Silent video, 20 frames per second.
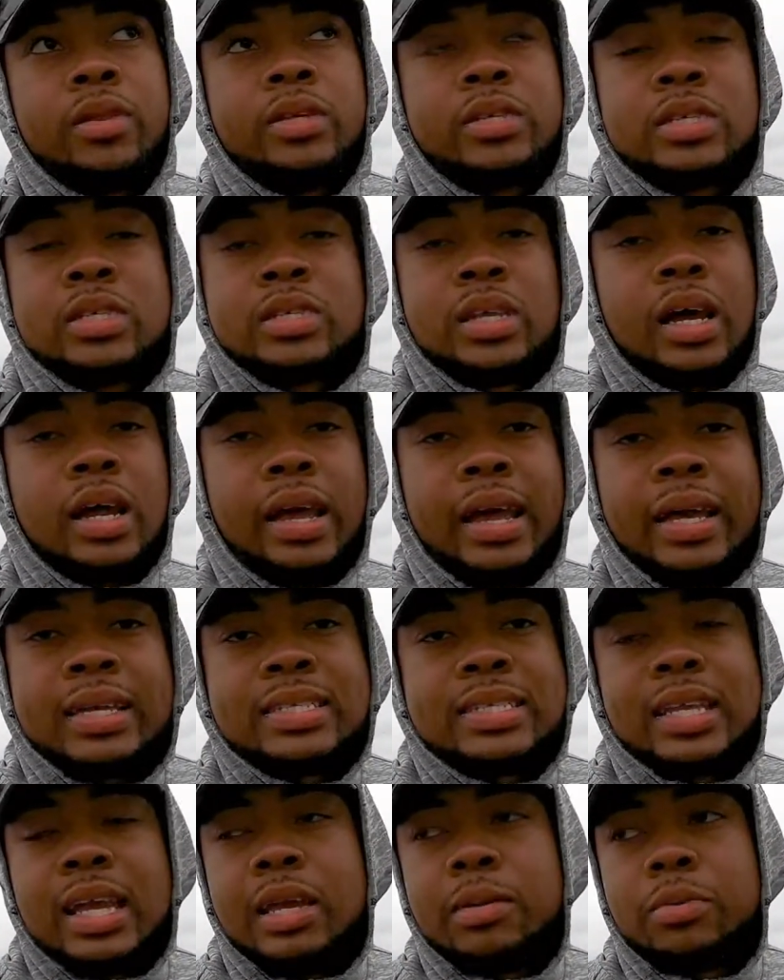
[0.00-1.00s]
This is not
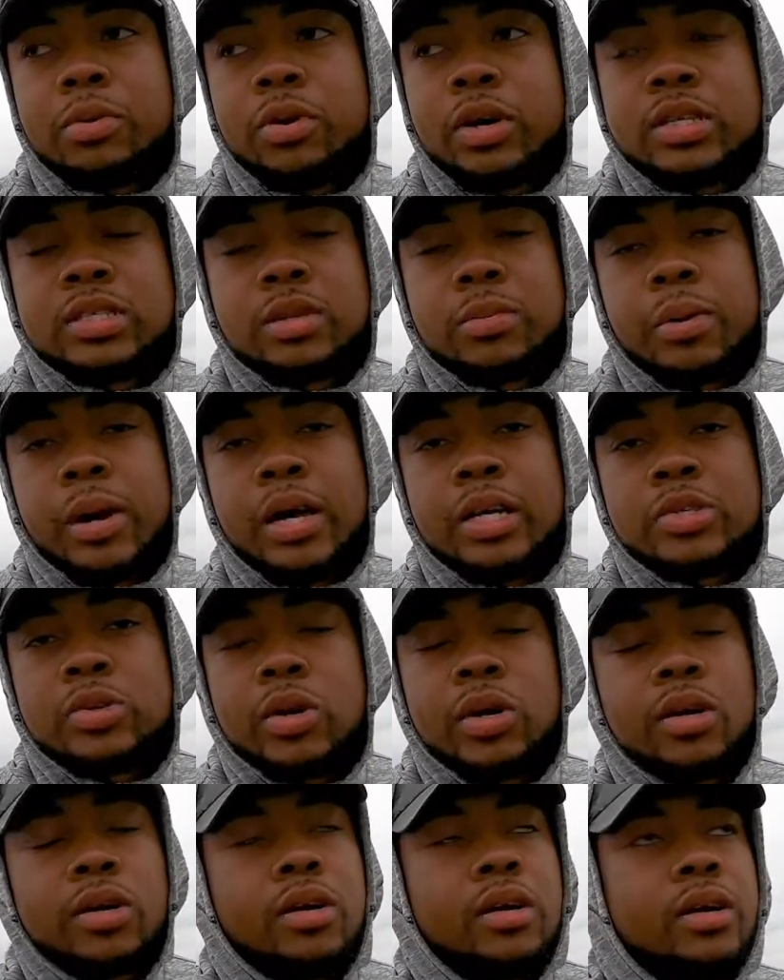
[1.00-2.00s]
as stable as the Bass
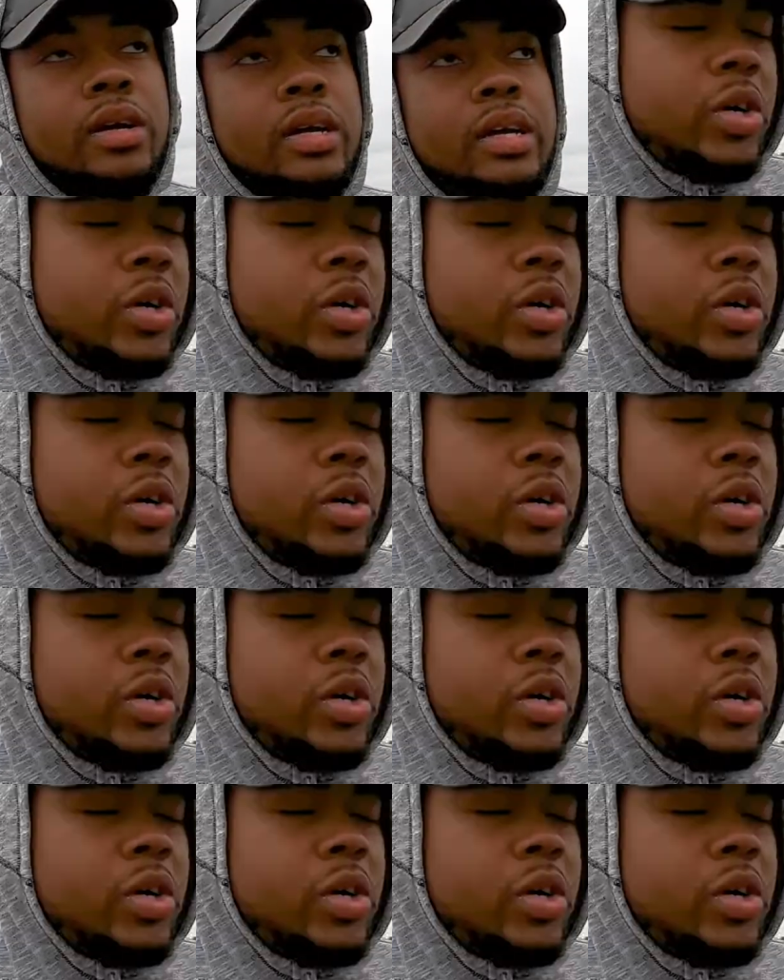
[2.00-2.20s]
Raider.